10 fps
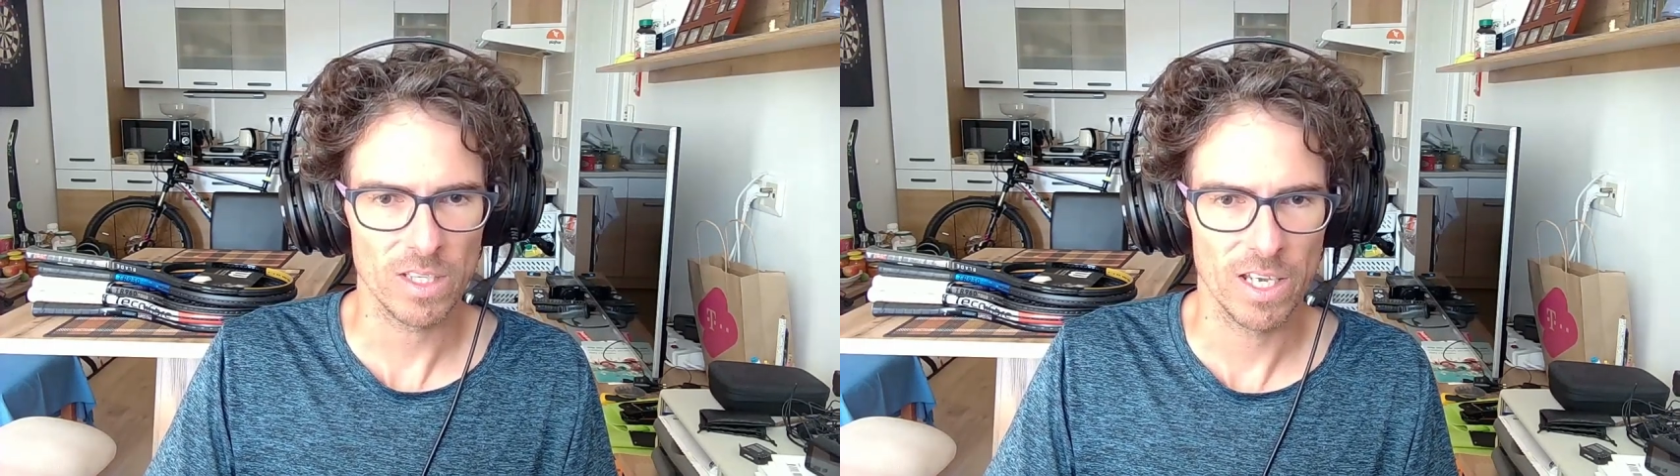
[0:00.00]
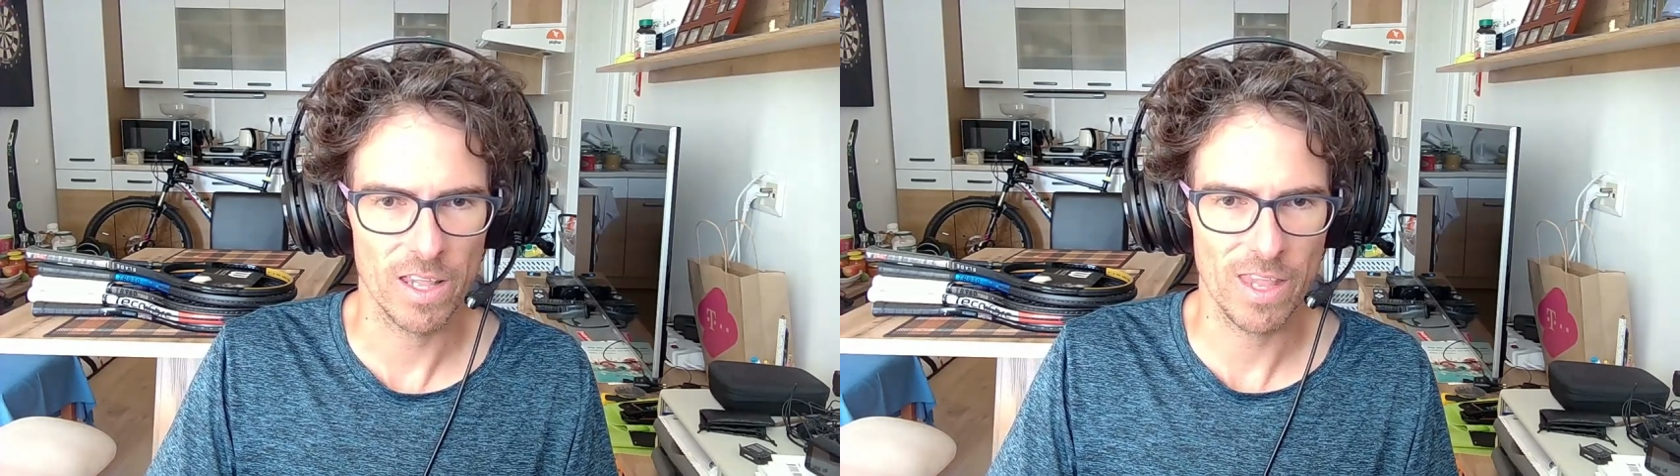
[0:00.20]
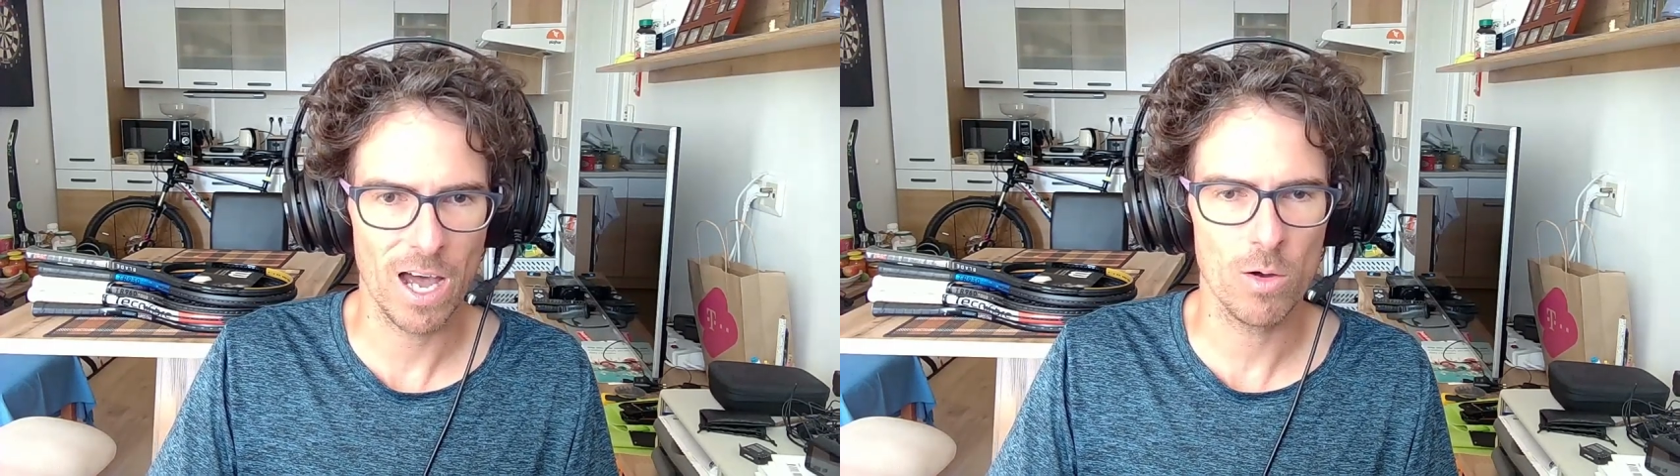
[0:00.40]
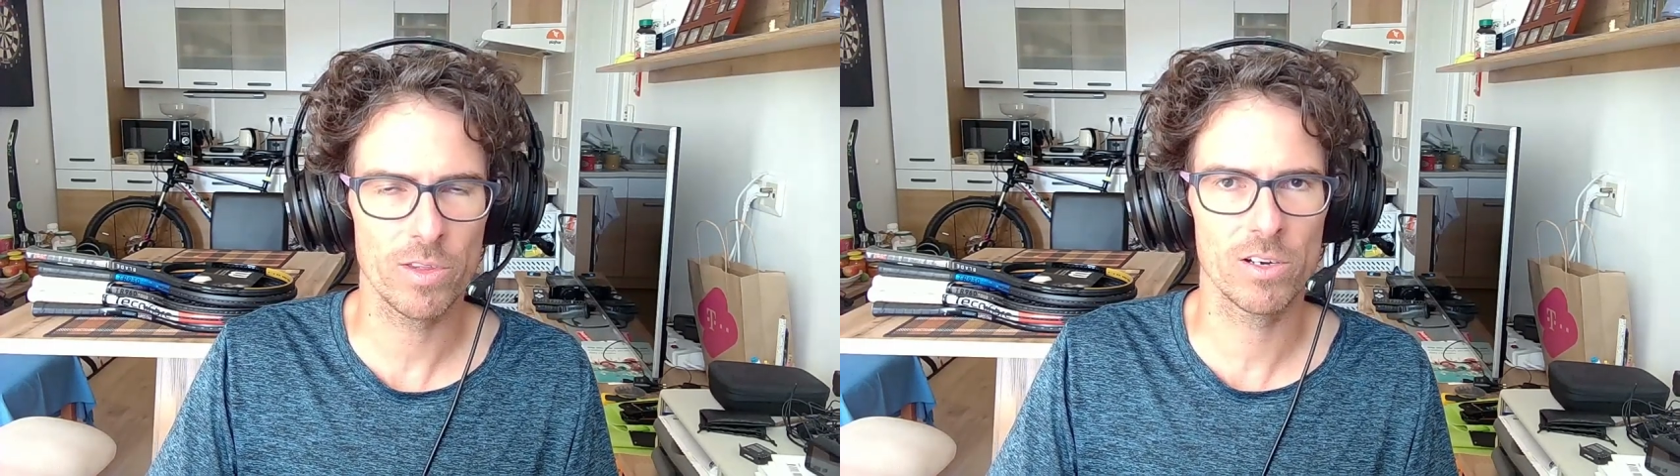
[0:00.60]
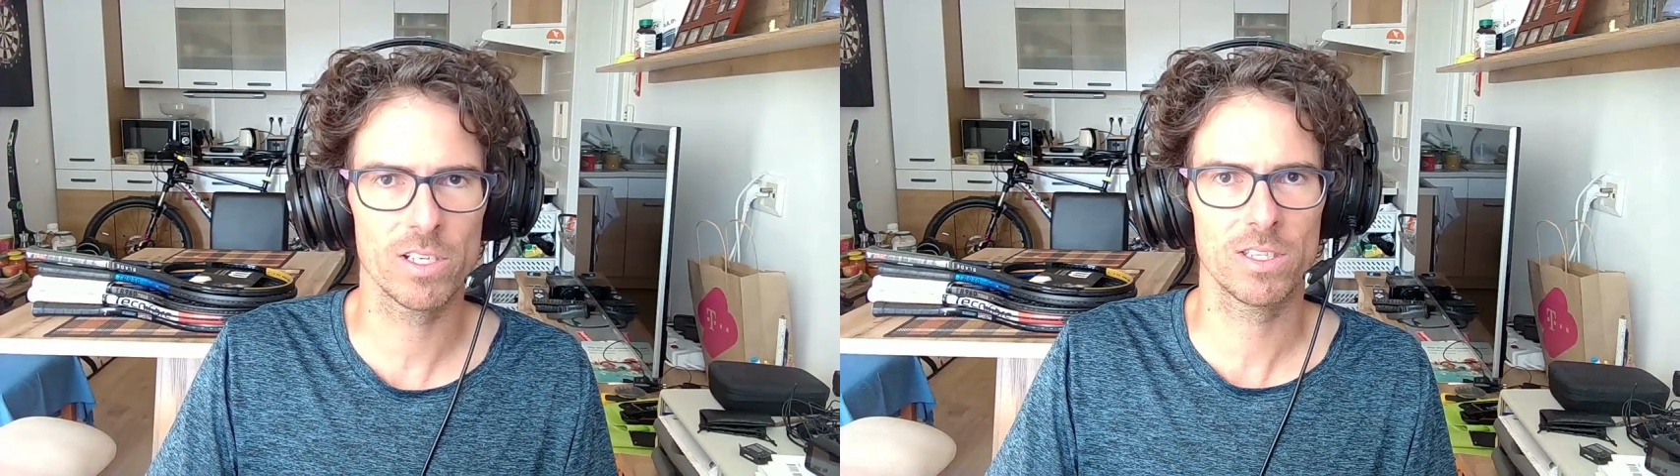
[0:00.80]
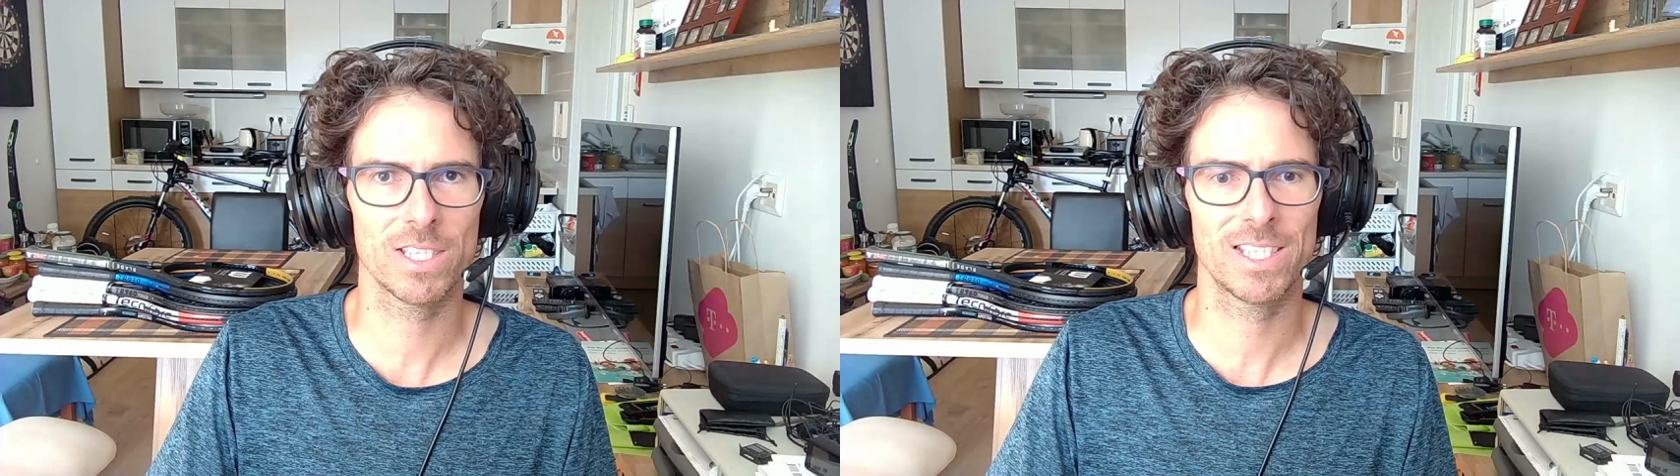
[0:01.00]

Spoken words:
And now there is the